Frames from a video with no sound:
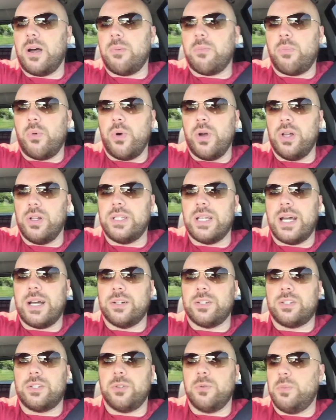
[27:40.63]
boiled
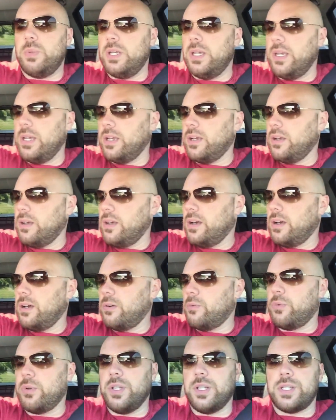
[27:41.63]
down to being
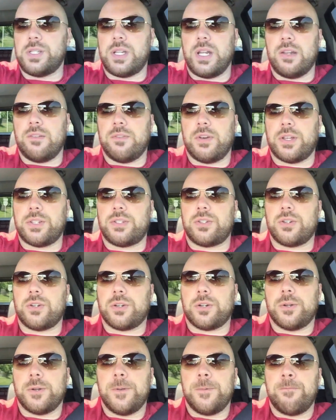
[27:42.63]
a real estate investor.